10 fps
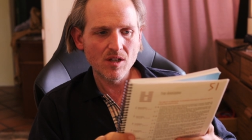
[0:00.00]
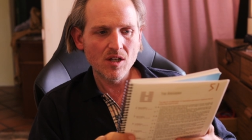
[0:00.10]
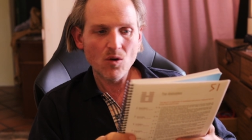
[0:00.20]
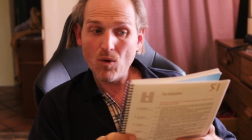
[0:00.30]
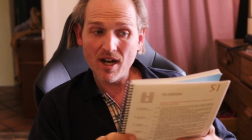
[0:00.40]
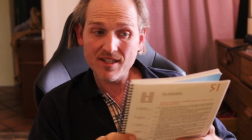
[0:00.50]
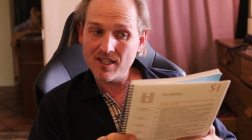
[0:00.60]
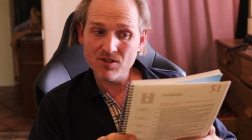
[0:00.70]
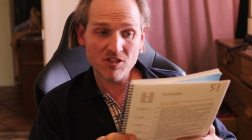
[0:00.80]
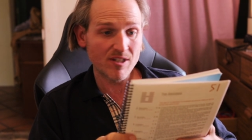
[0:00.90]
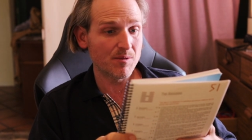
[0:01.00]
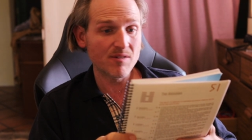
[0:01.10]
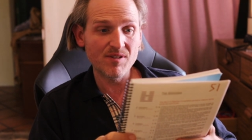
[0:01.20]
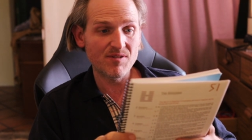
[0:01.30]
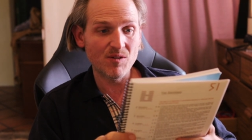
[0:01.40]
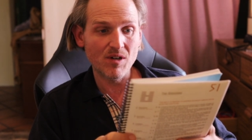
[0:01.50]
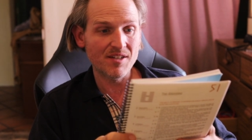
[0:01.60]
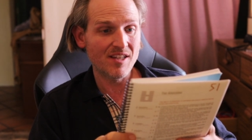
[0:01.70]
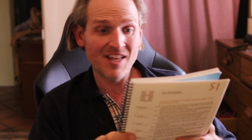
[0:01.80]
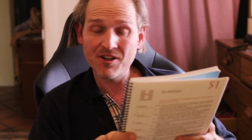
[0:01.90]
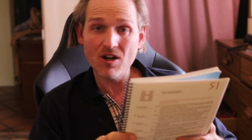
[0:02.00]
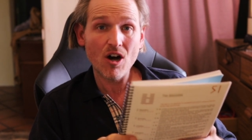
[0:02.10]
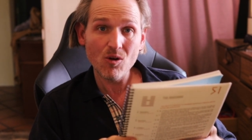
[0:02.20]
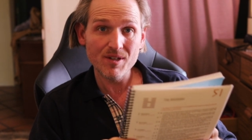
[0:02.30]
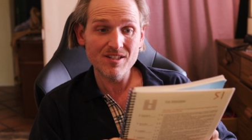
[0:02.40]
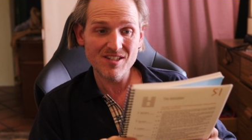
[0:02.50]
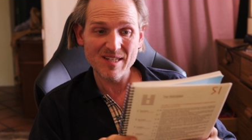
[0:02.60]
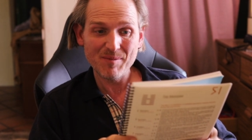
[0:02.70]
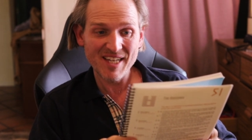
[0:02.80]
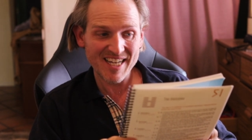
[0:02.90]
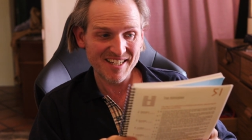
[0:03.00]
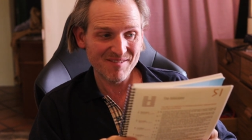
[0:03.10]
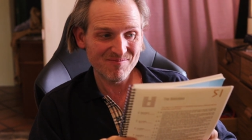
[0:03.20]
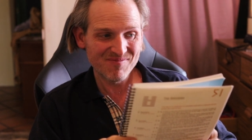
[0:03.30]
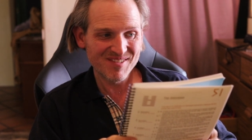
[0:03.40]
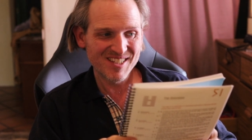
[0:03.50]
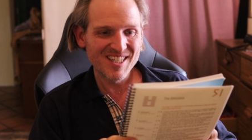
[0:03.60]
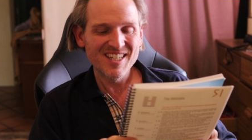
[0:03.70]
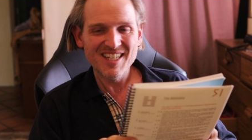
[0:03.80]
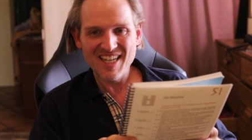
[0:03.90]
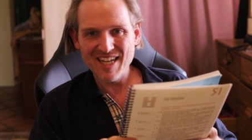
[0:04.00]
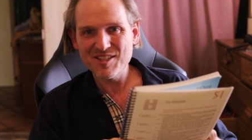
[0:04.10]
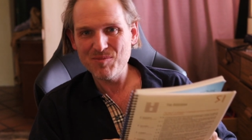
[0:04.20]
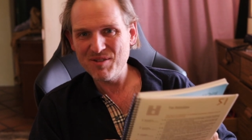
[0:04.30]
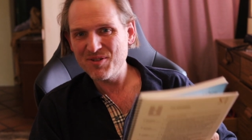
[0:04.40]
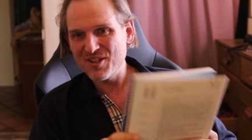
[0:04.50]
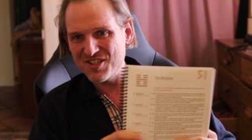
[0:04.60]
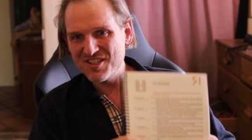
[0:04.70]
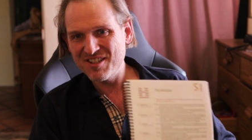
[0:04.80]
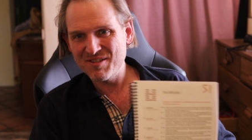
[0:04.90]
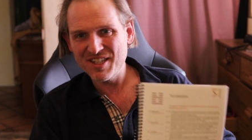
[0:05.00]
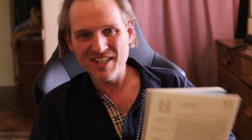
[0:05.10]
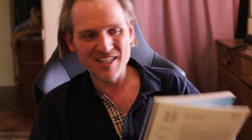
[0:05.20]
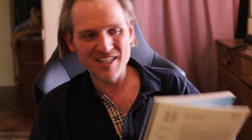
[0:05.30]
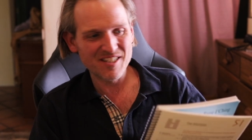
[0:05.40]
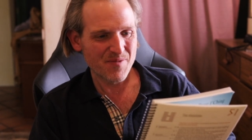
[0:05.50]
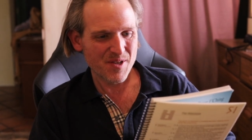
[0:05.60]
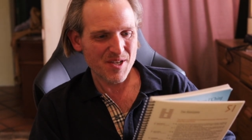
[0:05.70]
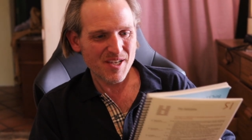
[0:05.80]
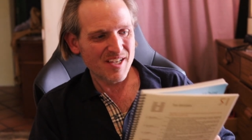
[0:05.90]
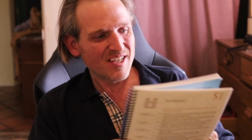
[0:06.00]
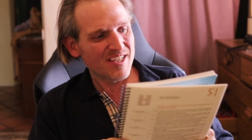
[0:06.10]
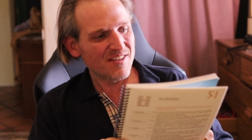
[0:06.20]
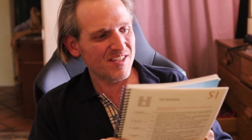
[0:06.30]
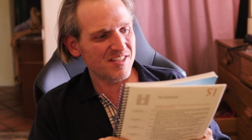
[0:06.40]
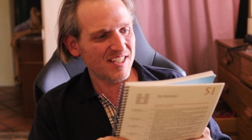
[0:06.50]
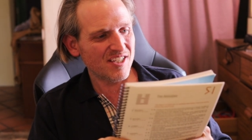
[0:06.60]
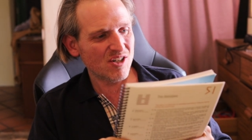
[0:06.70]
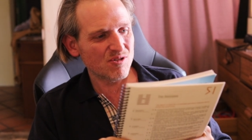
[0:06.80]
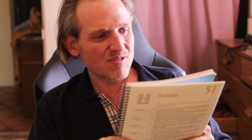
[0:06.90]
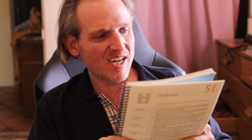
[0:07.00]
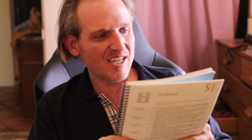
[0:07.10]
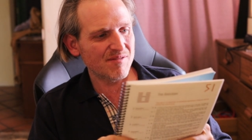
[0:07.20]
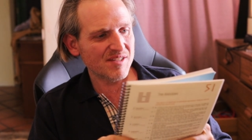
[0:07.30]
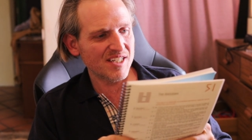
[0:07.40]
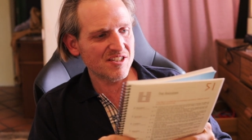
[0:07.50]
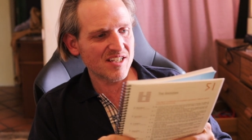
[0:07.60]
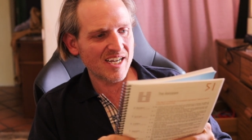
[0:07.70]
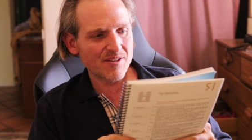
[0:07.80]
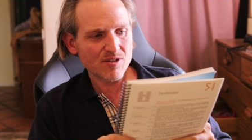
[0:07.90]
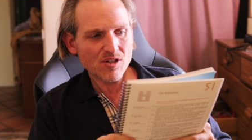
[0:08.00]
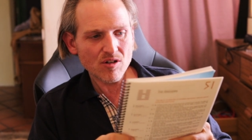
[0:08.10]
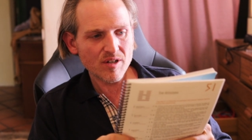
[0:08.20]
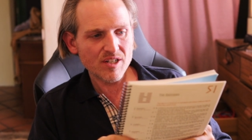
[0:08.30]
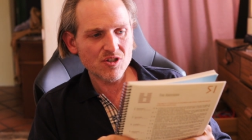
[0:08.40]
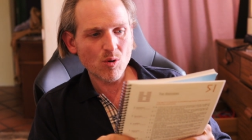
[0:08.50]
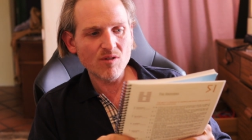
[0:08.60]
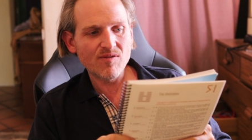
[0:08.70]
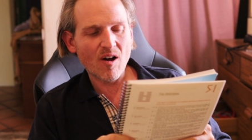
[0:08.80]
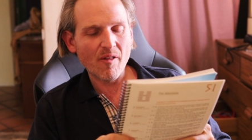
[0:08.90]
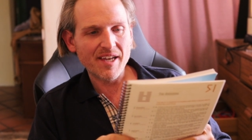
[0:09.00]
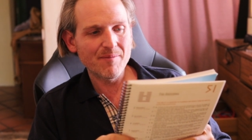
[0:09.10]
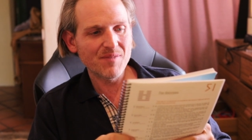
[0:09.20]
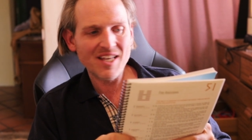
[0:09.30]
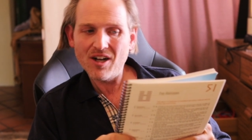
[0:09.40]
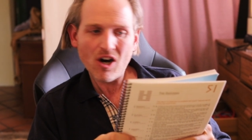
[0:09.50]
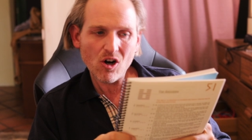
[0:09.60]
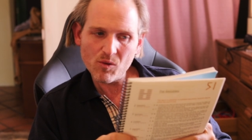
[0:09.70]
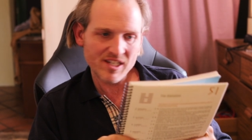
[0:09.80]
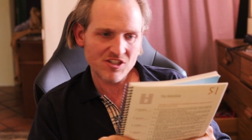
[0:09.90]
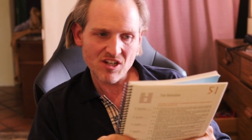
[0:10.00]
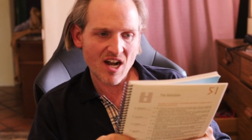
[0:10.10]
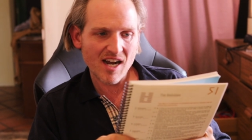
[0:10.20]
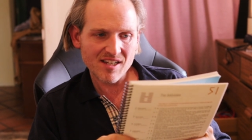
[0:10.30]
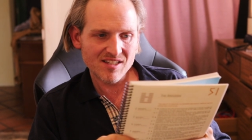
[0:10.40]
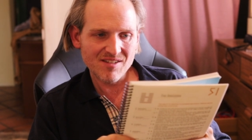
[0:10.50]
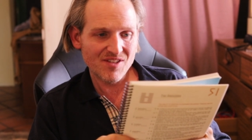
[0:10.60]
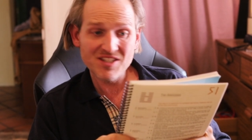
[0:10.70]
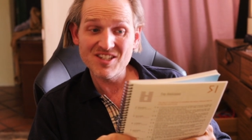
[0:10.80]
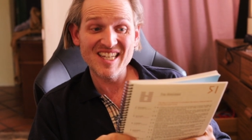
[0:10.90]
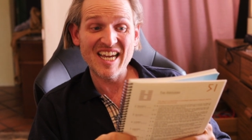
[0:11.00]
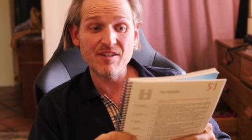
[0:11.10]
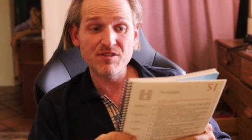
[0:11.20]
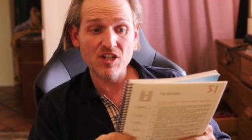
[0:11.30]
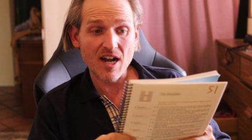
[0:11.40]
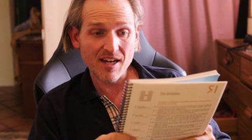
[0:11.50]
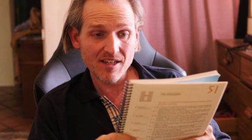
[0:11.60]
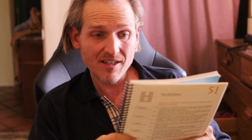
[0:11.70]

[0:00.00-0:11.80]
Walk down the street with a 51, and they're always a step ahead. It has to be first, it really does. This ego drive leads to either courage or folly, and always shocks. This is the gate of shock.